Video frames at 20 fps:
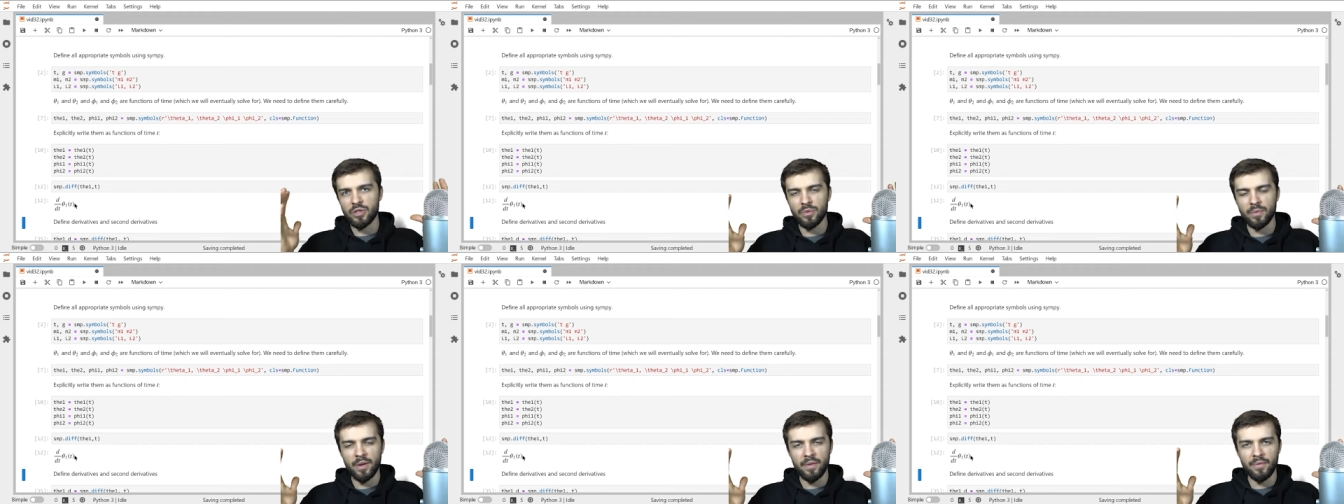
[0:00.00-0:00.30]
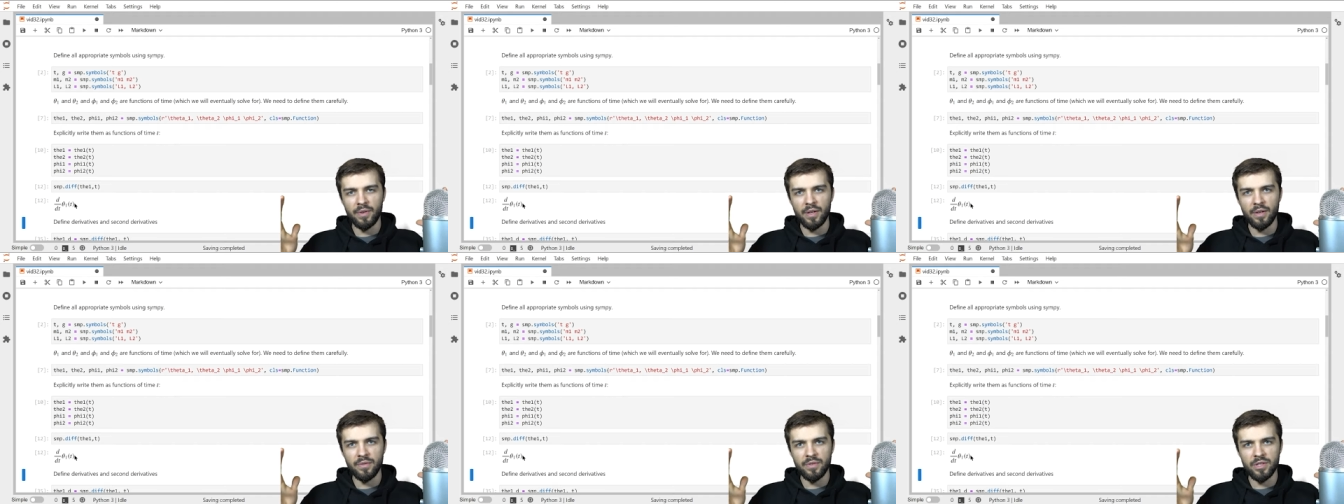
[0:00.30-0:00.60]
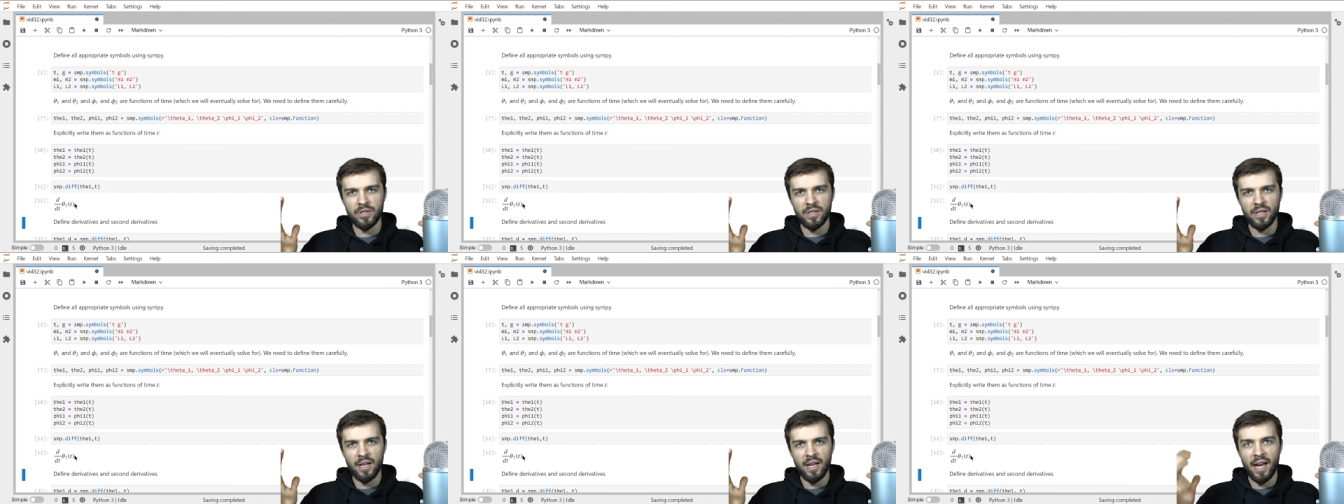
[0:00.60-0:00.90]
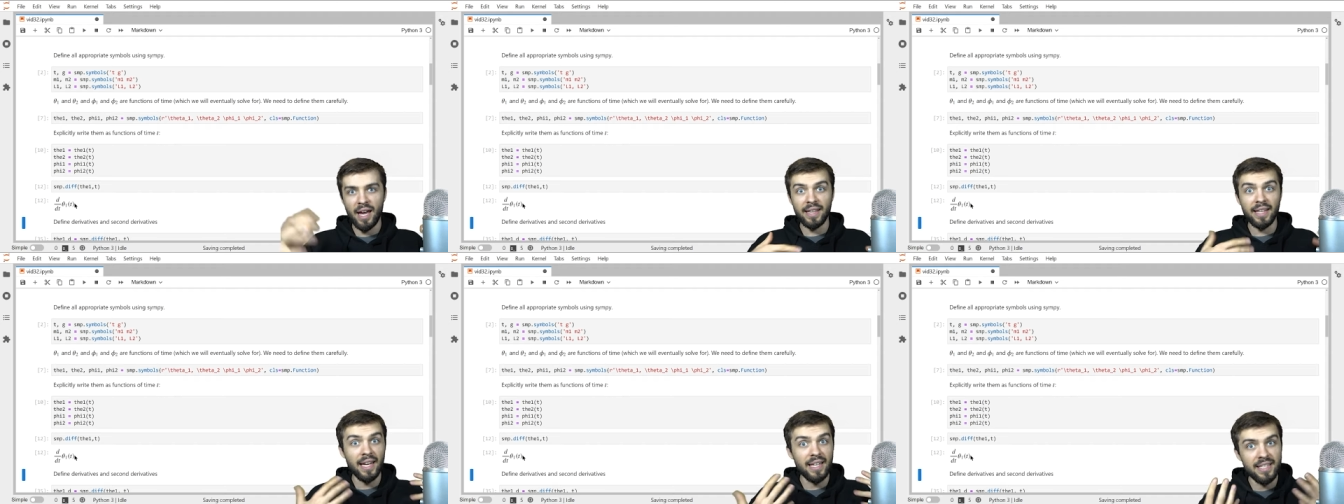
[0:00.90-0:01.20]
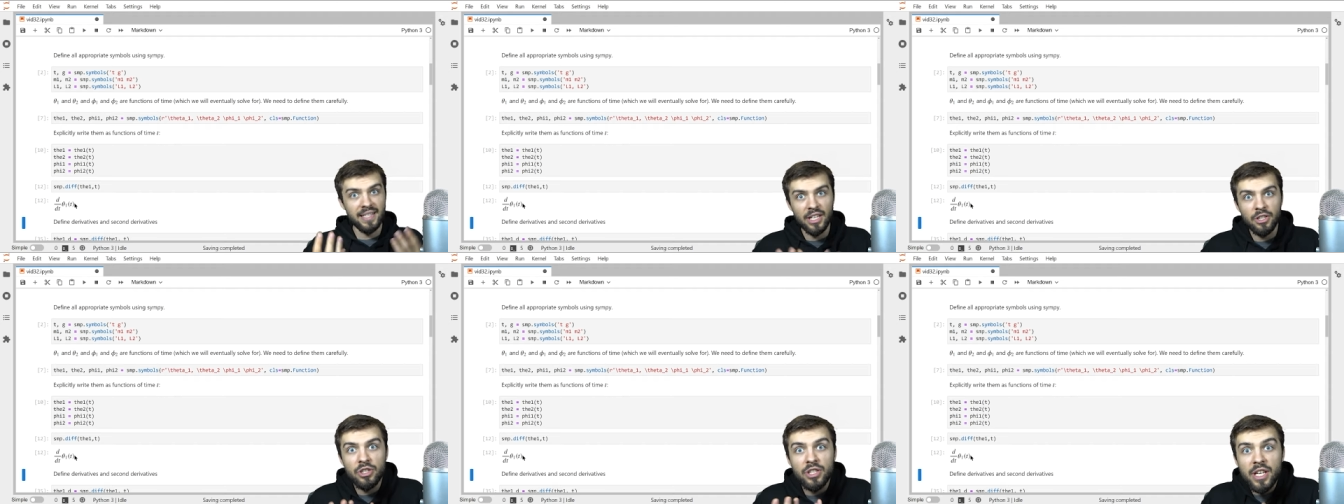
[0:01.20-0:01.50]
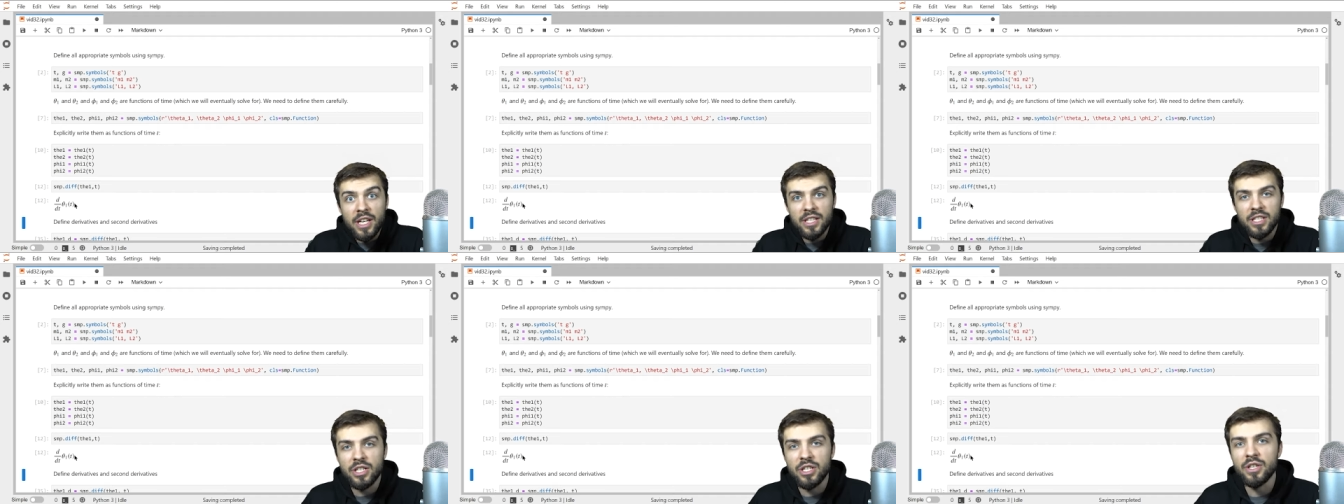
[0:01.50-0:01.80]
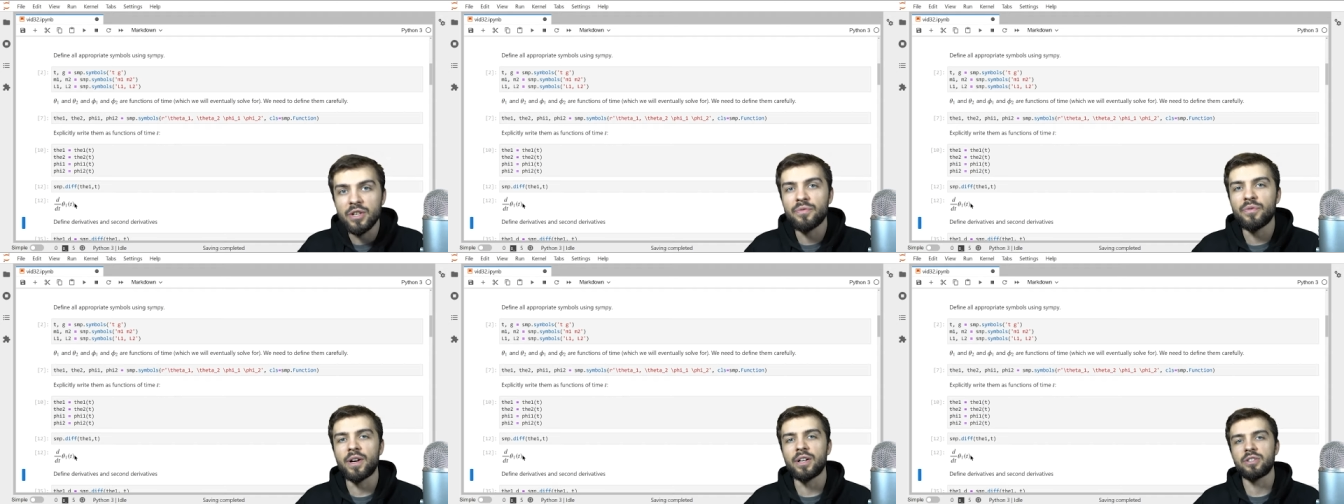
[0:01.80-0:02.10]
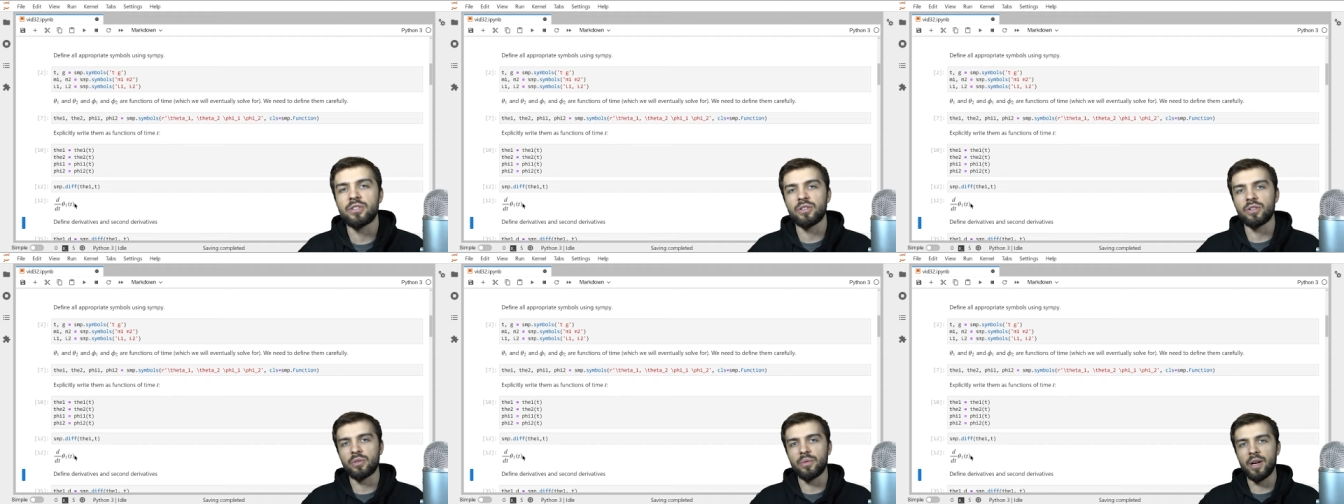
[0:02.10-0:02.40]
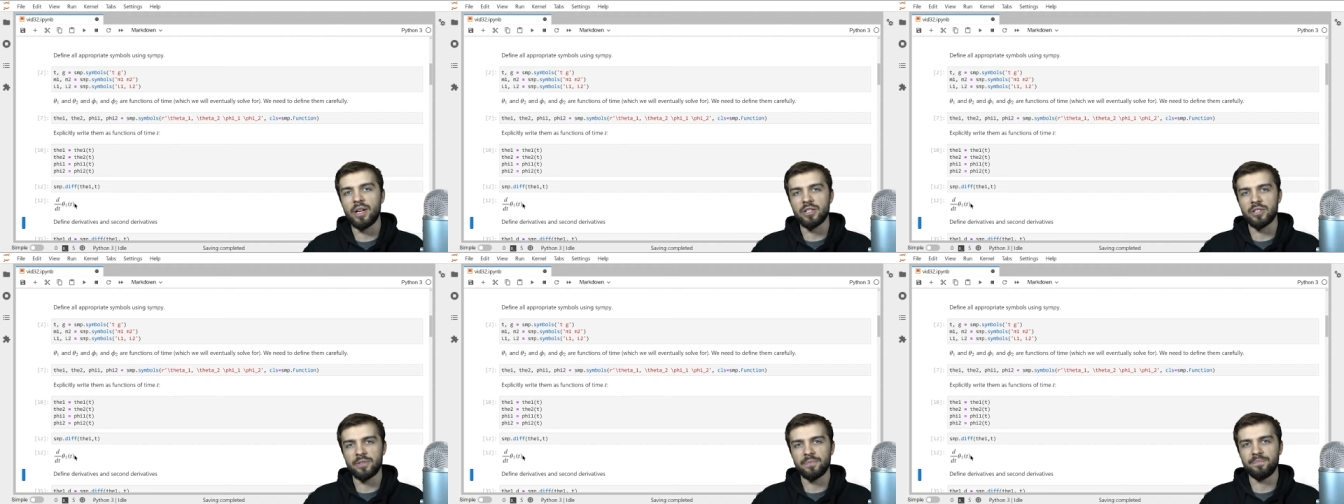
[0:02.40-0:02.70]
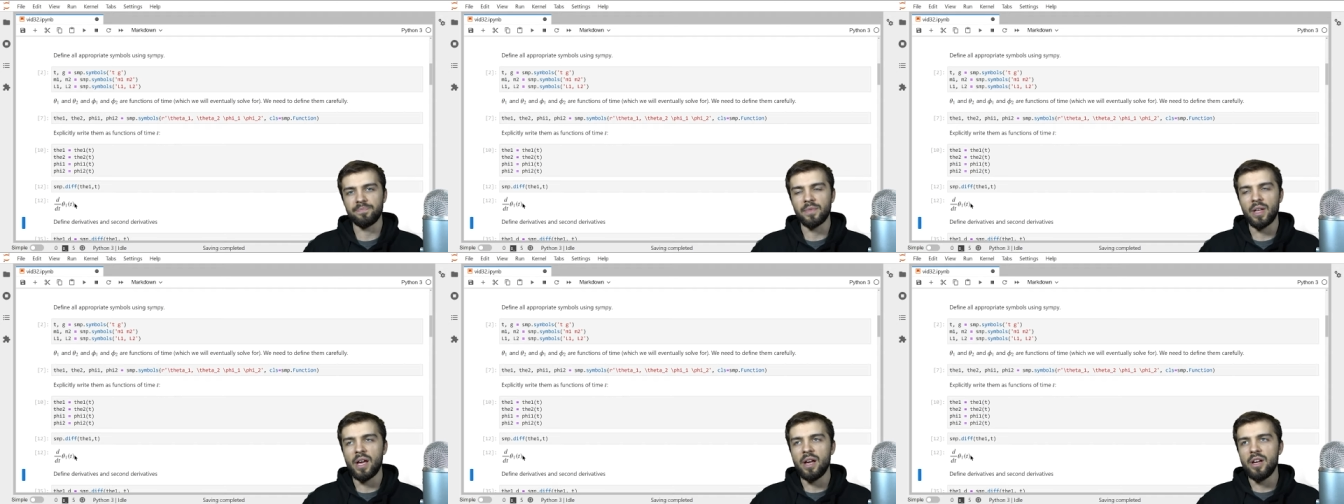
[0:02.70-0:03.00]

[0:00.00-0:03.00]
and derivatives, and that essentially is a differential equation.